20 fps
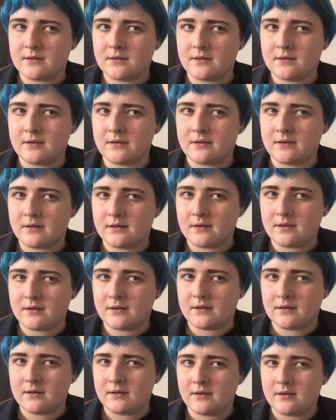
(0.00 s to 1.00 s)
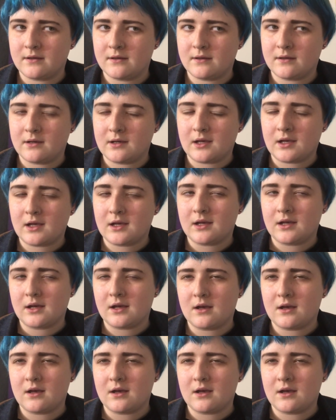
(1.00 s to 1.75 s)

(no one is talking)